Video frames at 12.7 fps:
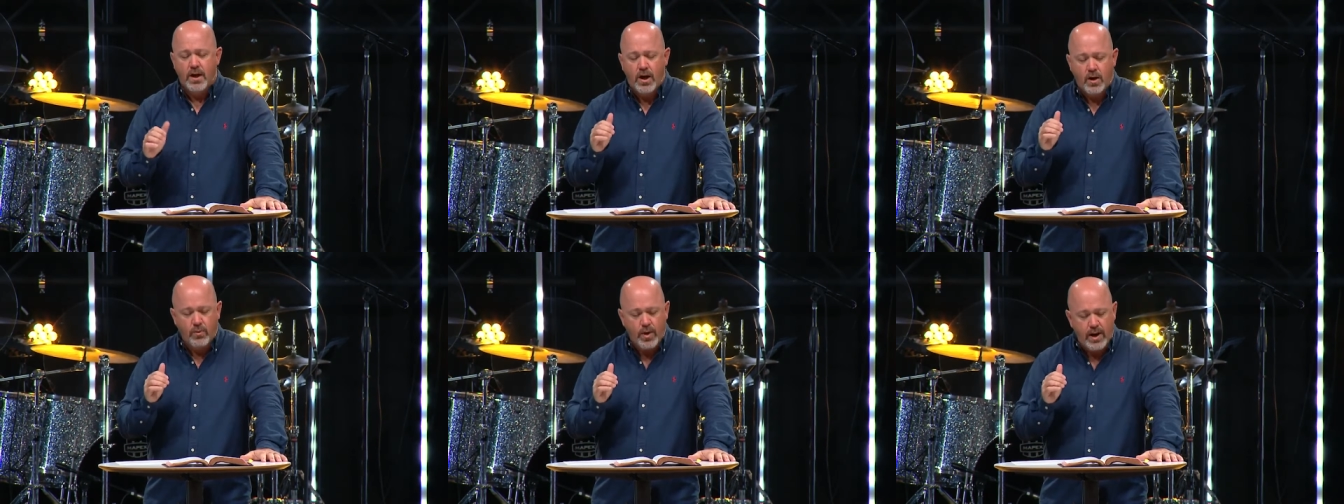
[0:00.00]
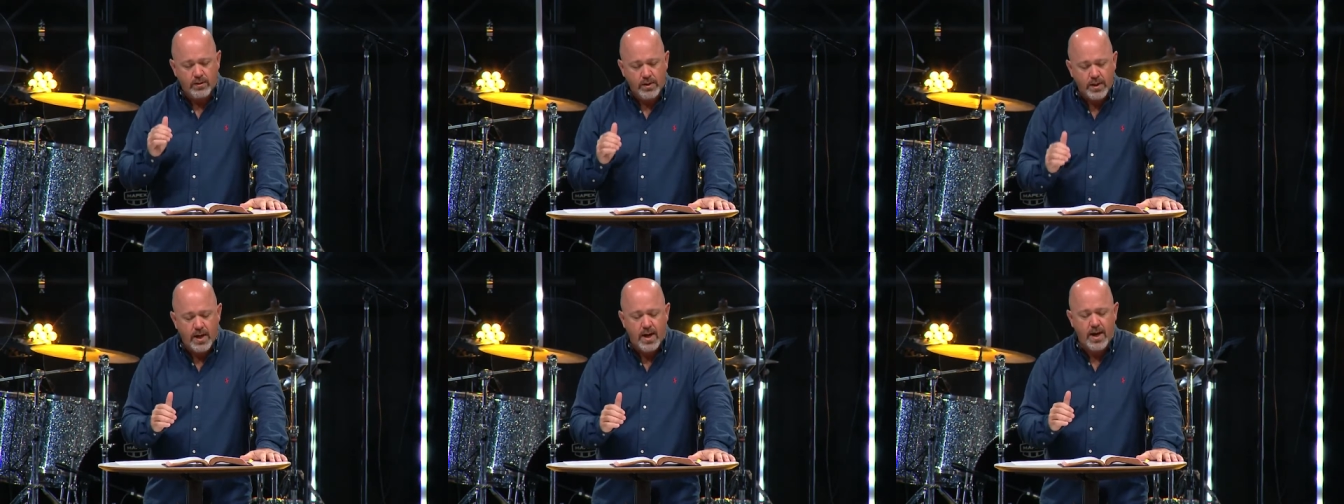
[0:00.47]

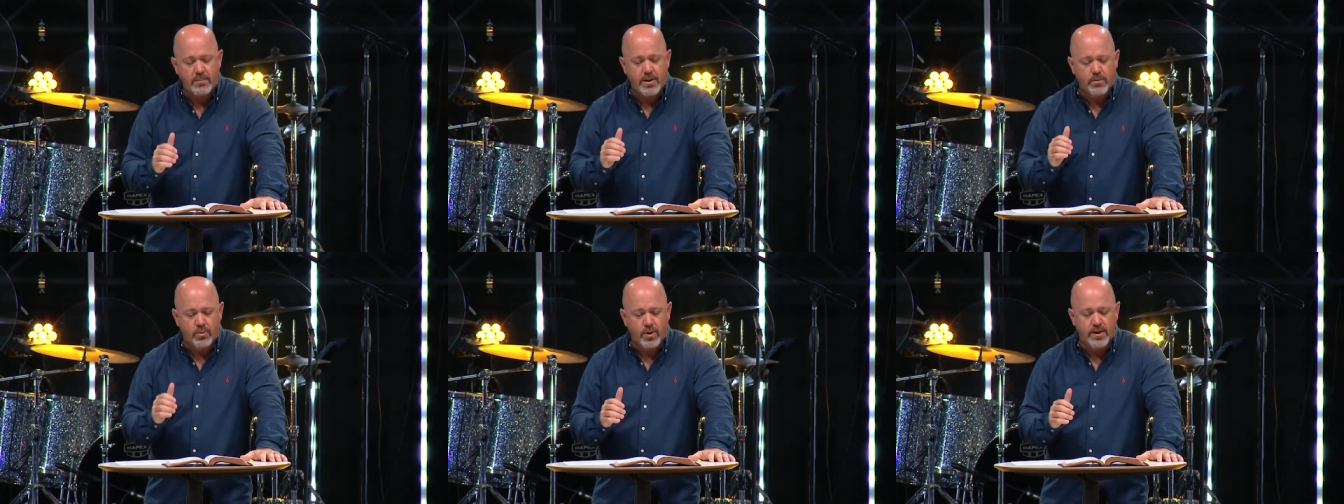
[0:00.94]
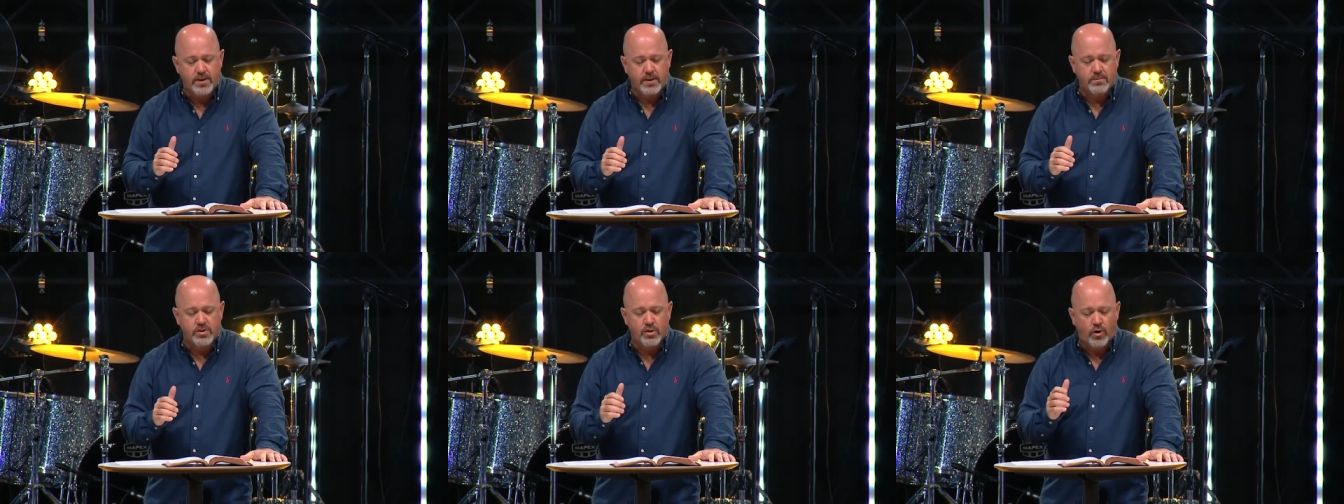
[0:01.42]
around common
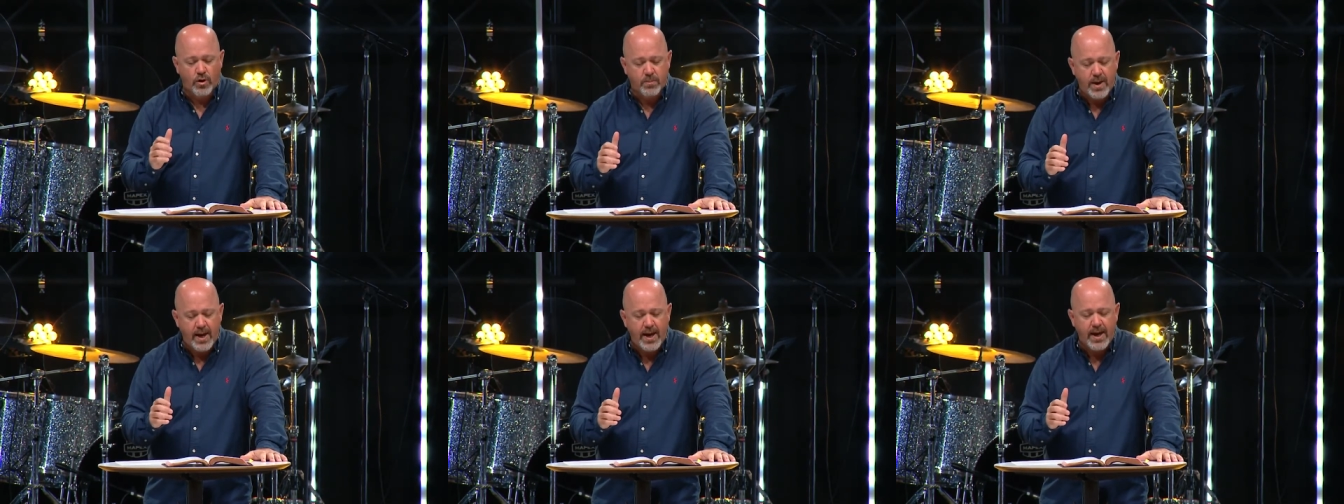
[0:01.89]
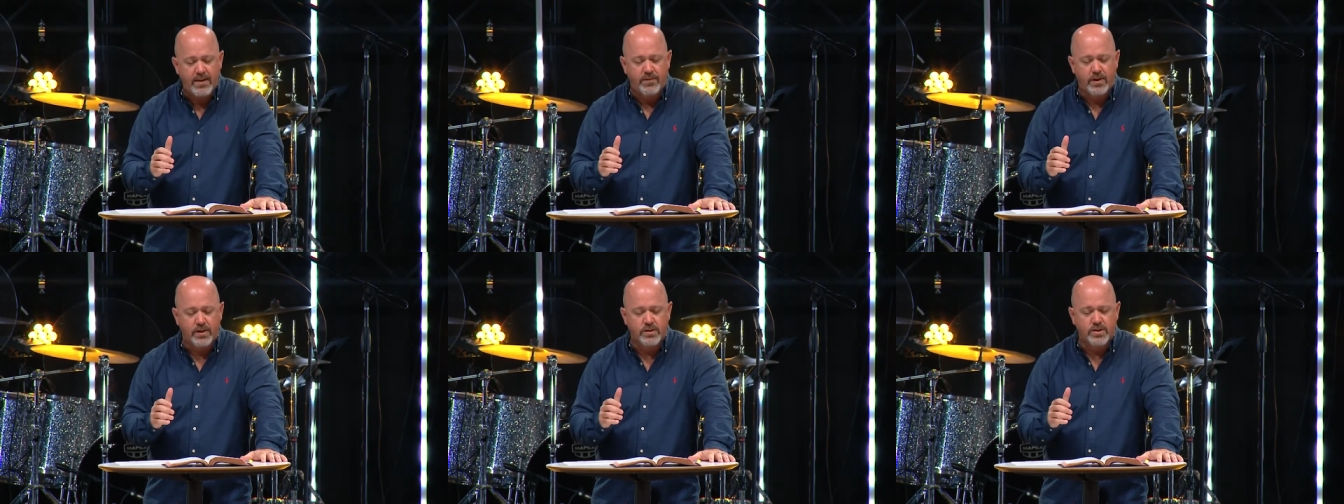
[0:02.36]
rhythms or
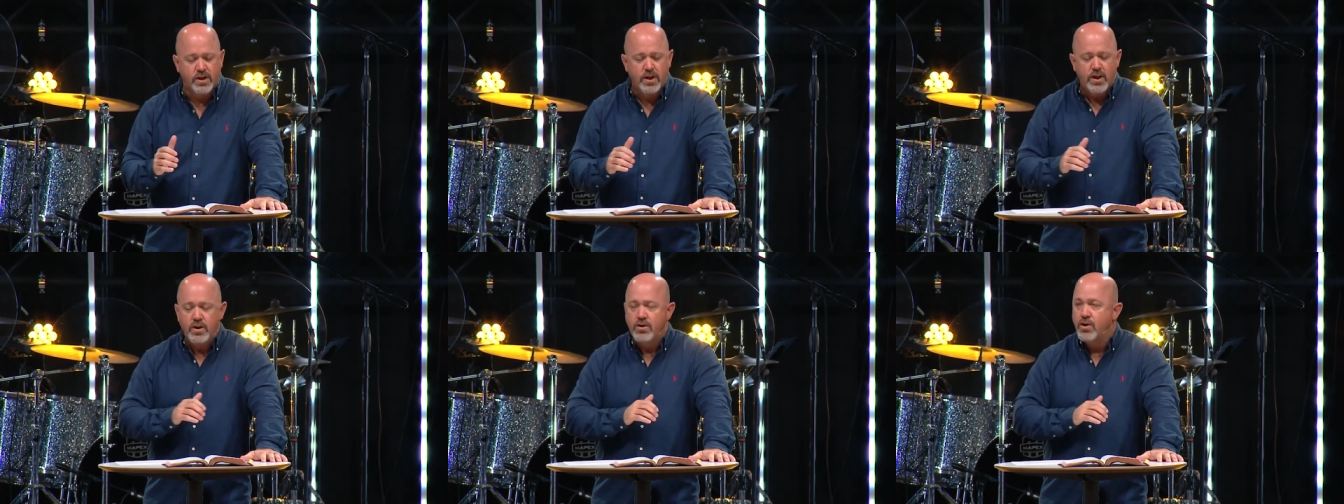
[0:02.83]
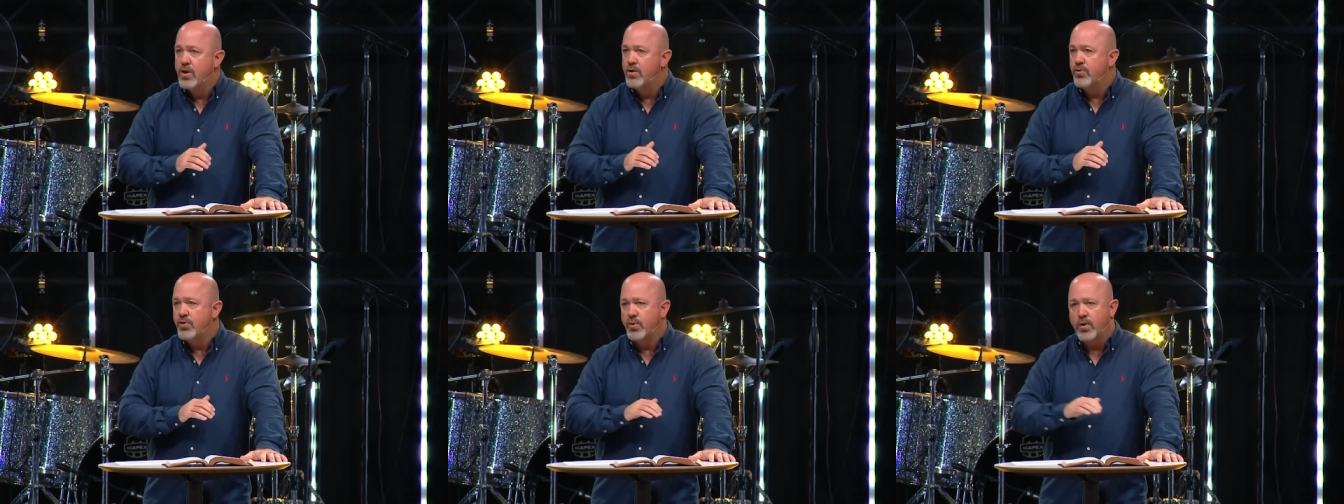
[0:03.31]
behaviors
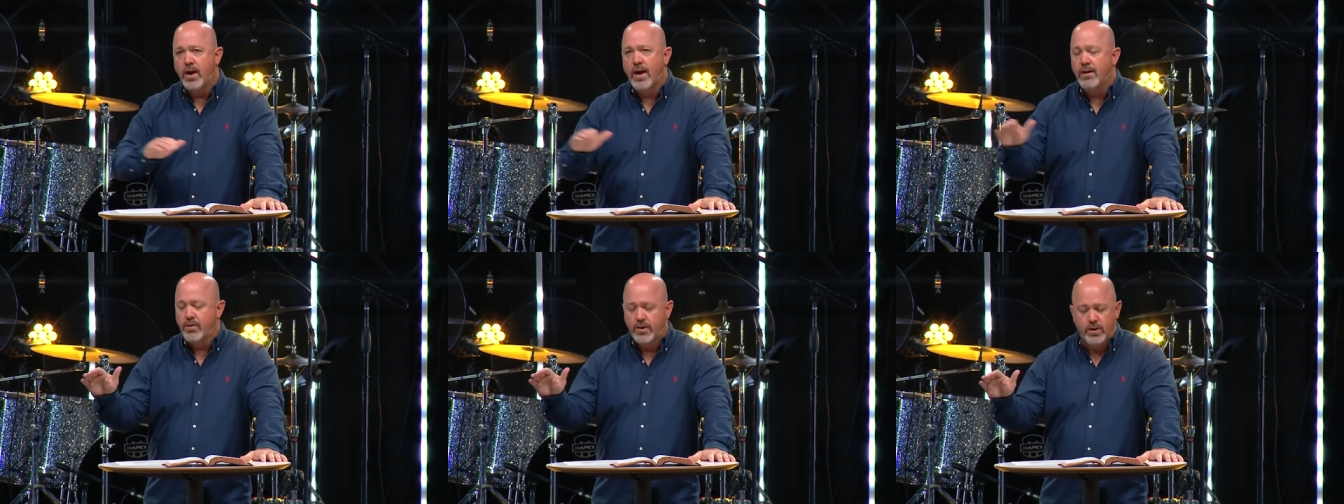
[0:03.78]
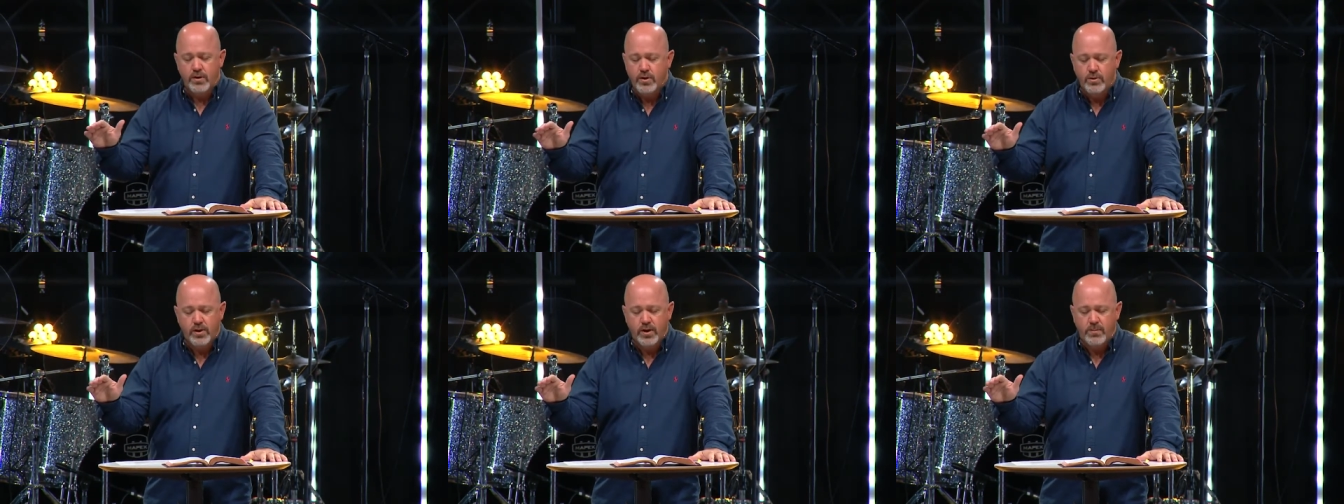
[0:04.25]
known throughout their
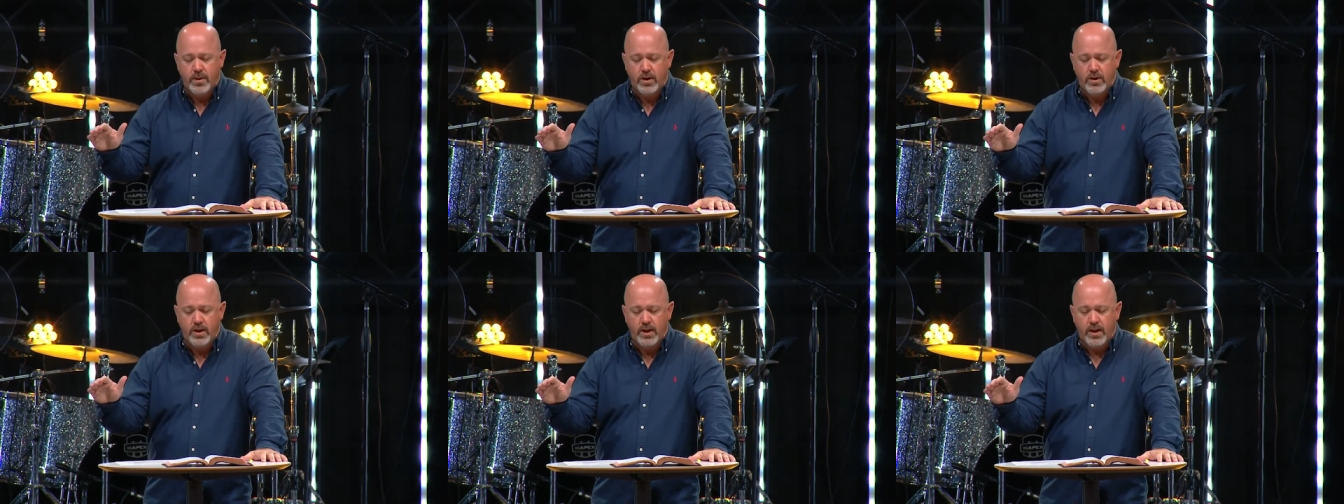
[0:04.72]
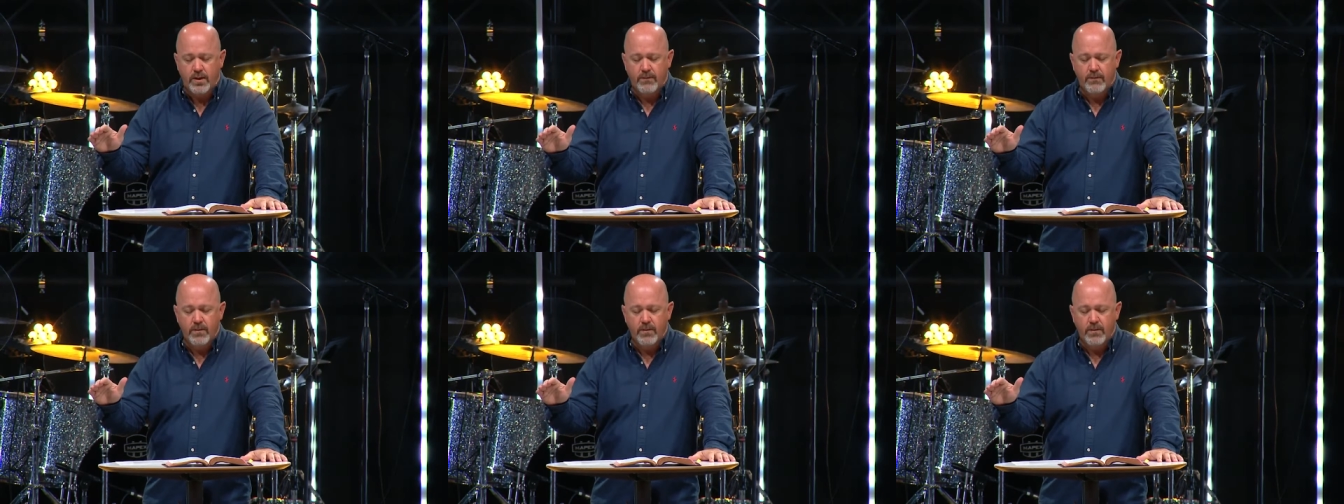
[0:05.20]
new community.